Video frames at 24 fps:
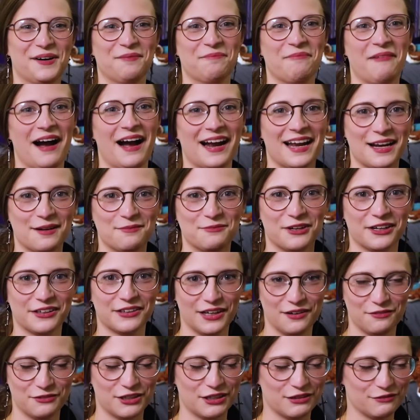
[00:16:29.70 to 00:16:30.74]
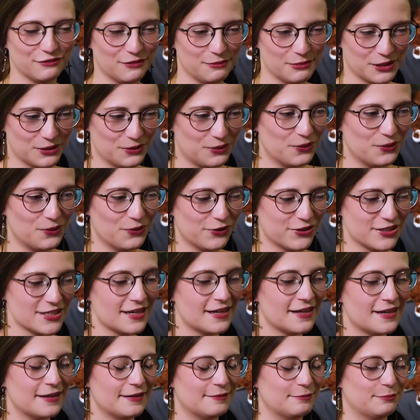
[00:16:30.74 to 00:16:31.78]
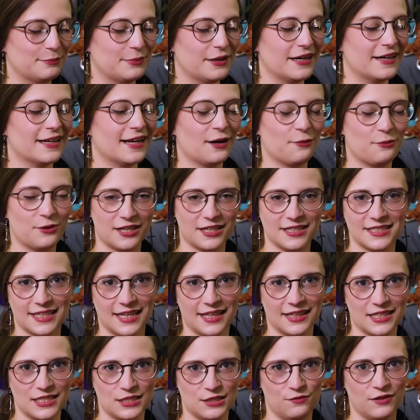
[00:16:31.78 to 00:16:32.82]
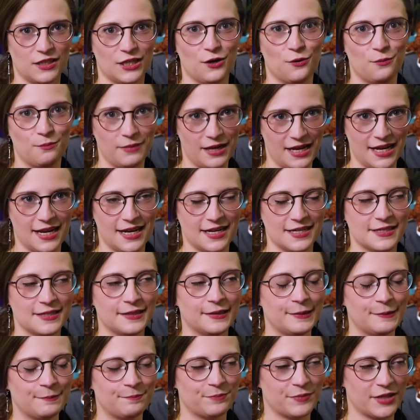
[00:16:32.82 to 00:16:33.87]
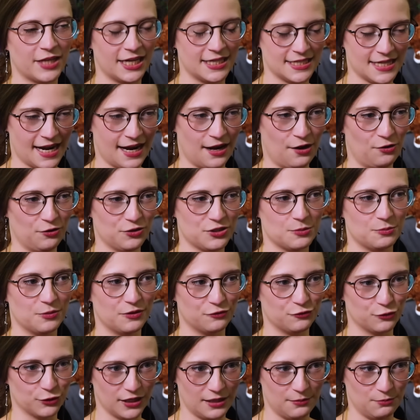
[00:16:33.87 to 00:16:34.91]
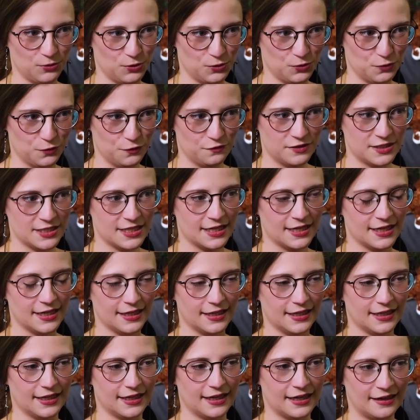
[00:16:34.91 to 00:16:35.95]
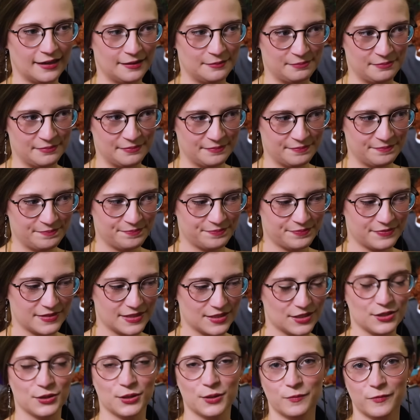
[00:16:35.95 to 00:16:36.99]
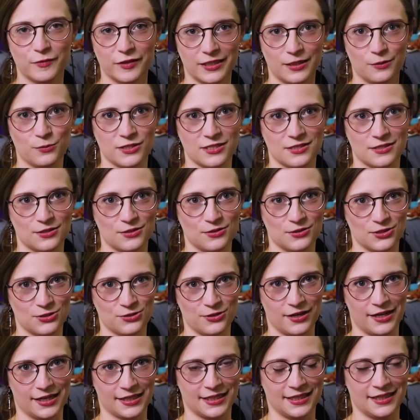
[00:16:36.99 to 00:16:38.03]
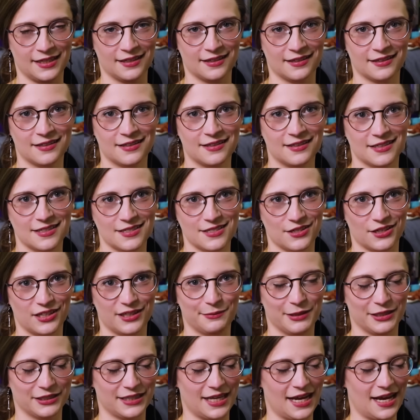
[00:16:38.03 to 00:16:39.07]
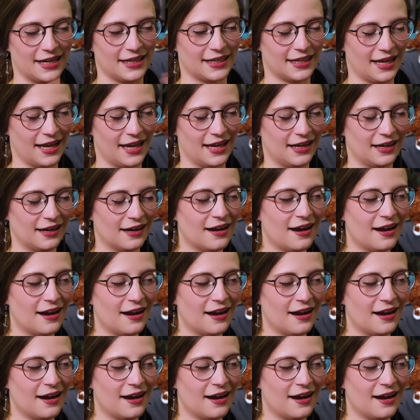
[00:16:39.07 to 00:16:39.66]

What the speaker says: I am recovering from a cold, but I wanted to get this video made and out before I moved. So hopefully it wasn't too distracting. Sorry about that again.